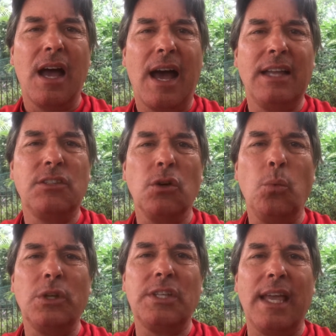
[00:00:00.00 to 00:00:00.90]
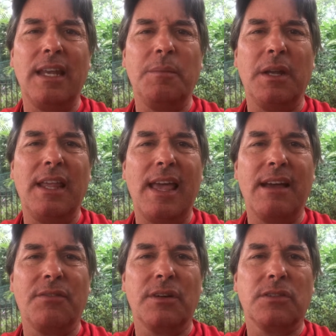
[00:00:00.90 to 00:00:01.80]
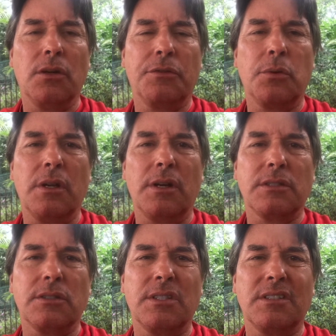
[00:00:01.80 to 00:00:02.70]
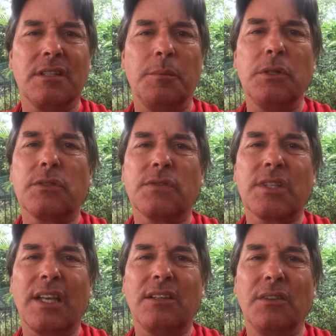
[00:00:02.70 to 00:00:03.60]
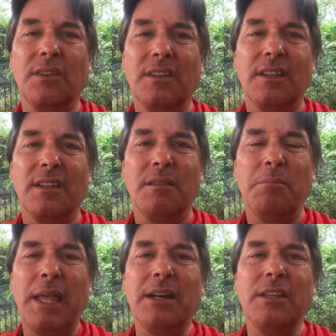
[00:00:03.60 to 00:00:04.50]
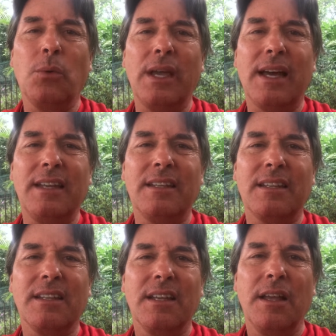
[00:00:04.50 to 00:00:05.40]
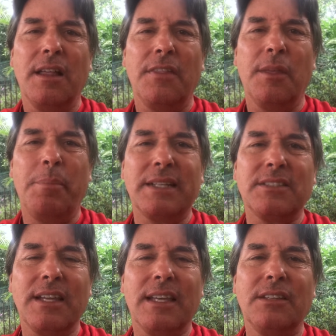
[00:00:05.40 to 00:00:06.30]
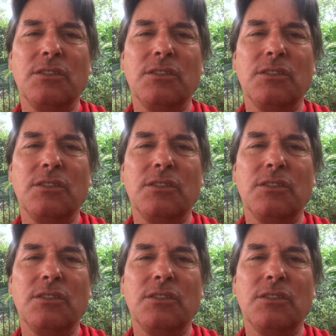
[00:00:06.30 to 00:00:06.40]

I don't wish anybody ever to go through the narcissistic abusive cycle, mainly the way I did. The best thing I can